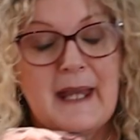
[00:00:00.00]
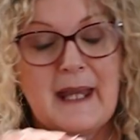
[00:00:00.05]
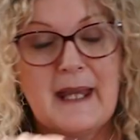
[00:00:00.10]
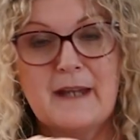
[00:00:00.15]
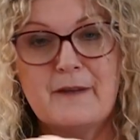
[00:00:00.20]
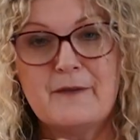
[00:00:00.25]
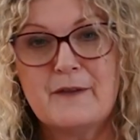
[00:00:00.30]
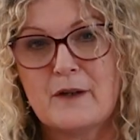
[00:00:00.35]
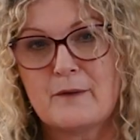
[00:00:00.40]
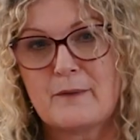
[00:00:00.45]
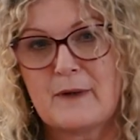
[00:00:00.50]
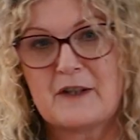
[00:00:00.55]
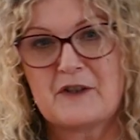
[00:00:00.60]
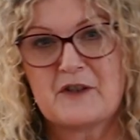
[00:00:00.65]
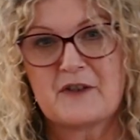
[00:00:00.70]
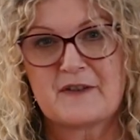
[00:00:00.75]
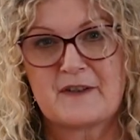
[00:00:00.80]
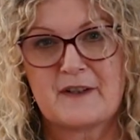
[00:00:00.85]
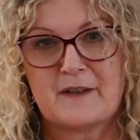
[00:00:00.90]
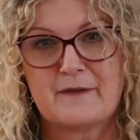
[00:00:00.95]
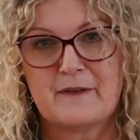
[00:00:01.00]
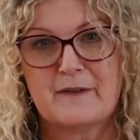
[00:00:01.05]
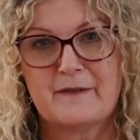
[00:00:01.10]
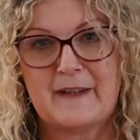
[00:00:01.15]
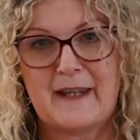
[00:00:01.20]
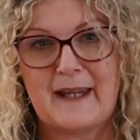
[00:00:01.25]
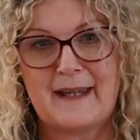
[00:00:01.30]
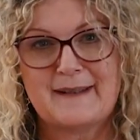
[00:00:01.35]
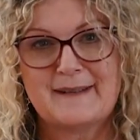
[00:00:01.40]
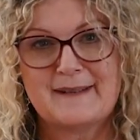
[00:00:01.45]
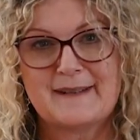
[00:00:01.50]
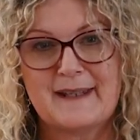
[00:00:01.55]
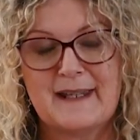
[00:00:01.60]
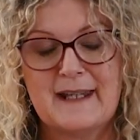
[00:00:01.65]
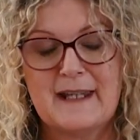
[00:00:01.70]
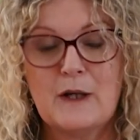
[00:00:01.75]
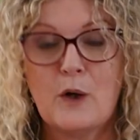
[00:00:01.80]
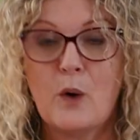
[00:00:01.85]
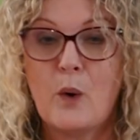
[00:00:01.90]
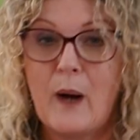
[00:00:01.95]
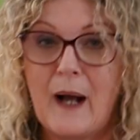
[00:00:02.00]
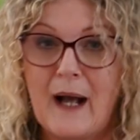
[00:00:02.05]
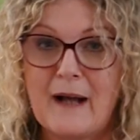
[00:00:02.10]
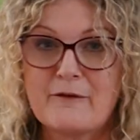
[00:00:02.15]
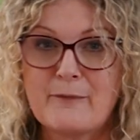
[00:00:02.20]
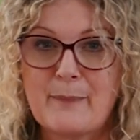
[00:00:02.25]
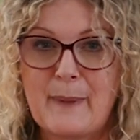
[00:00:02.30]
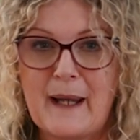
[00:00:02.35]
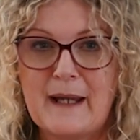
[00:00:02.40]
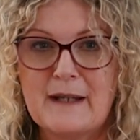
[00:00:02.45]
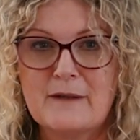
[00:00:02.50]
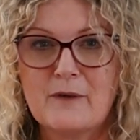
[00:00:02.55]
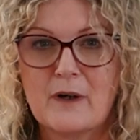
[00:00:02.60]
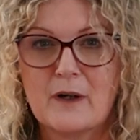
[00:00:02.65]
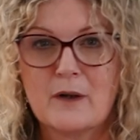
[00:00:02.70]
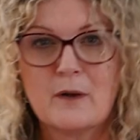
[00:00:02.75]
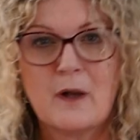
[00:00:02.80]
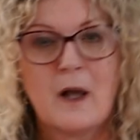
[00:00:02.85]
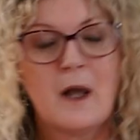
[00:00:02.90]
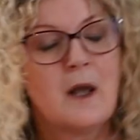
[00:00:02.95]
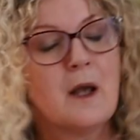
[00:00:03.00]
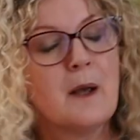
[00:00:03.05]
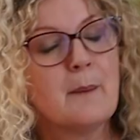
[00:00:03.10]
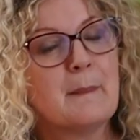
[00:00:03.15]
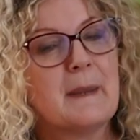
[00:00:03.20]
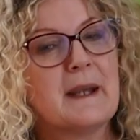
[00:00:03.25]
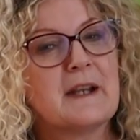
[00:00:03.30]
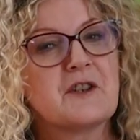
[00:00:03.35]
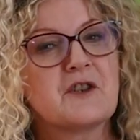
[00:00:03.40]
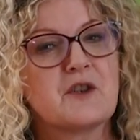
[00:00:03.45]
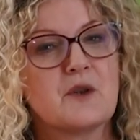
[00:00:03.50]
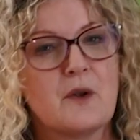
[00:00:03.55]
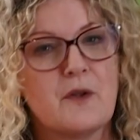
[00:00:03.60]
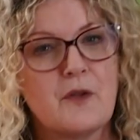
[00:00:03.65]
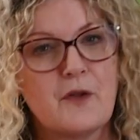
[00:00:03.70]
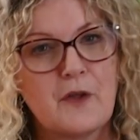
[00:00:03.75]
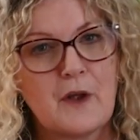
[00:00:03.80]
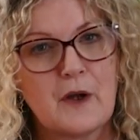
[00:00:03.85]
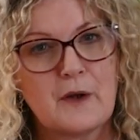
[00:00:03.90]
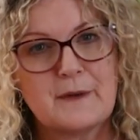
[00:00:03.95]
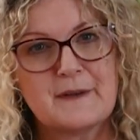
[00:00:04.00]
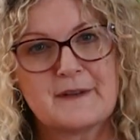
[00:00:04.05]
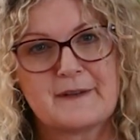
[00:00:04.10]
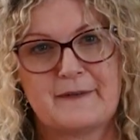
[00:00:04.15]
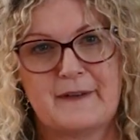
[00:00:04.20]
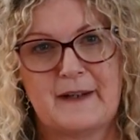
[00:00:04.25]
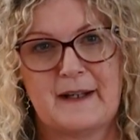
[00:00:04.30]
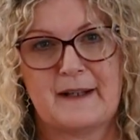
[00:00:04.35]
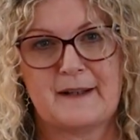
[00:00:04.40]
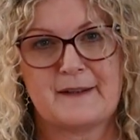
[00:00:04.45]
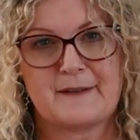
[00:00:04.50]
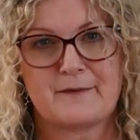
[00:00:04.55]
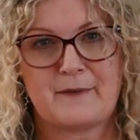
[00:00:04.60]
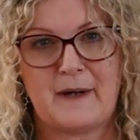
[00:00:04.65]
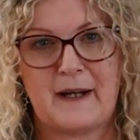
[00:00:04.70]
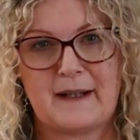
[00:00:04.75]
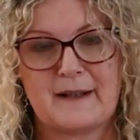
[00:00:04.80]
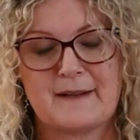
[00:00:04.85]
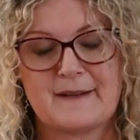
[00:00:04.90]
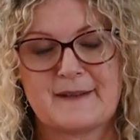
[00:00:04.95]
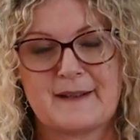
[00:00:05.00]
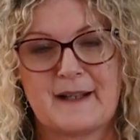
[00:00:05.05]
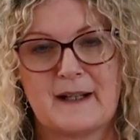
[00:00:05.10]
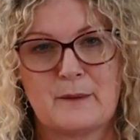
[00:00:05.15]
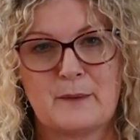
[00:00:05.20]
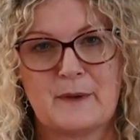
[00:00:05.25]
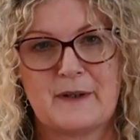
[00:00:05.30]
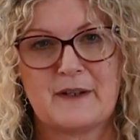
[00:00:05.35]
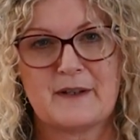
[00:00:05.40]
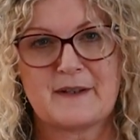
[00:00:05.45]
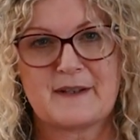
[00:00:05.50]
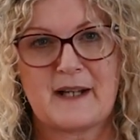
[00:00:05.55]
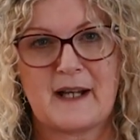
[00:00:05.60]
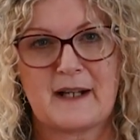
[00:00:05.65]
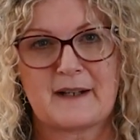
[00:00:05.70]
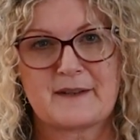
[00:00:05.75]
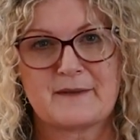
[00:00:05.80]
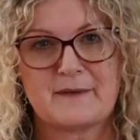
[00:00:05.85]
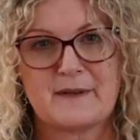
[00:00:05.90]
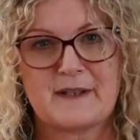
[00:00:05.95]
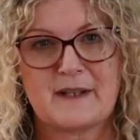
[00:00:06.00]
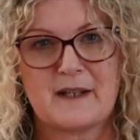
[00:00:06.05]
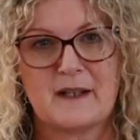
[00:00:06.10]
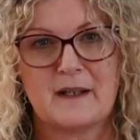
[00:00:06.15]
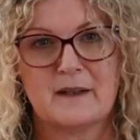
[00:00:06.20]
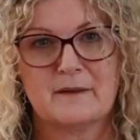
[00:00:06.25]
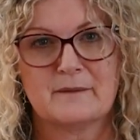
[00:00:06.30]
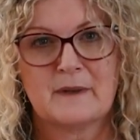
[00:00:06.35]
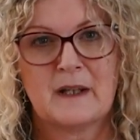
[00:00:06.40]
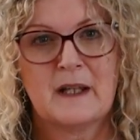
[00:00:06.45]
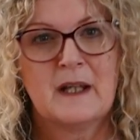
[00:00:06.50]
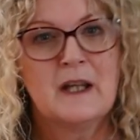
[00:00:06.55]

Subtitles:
If you're registered for VAT or have payroll, make sure those figures reconcile with your tax return.